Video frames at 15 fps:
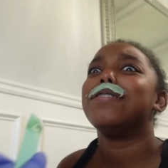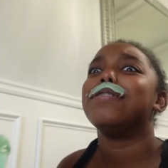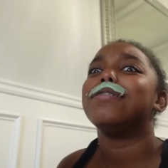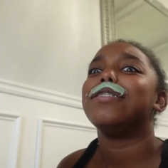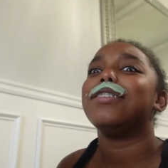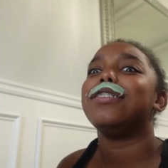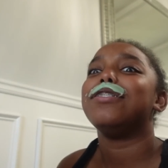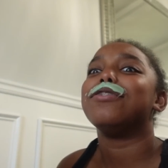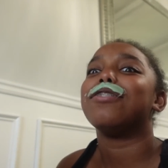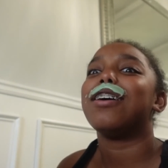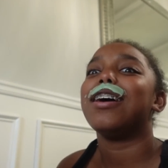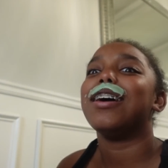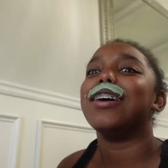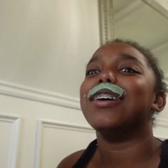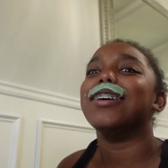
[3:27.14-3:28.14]
already
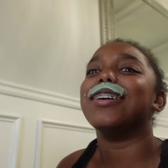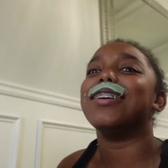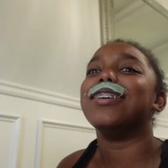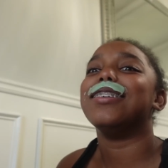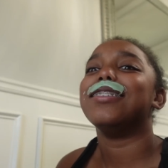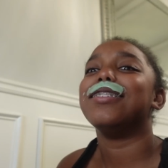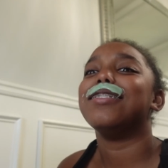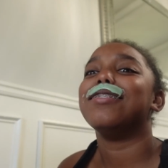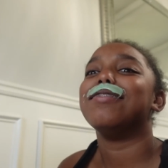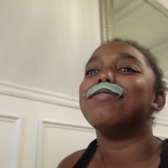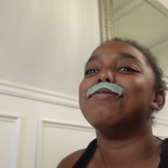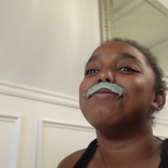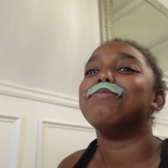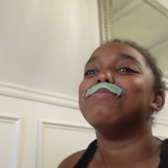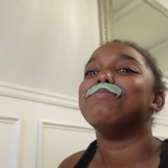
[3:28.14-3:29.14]
dry. I know,
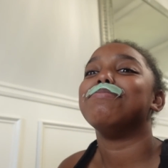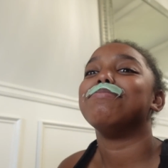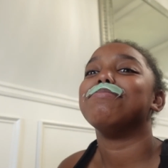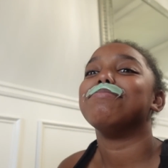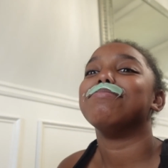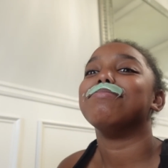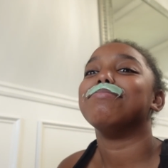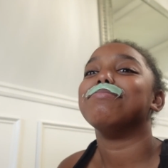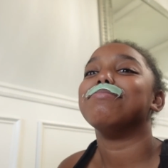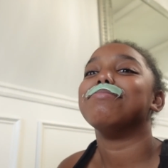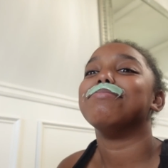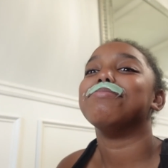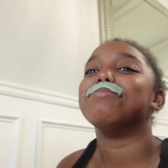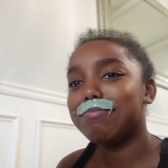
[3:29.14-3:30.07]
it's hard wax.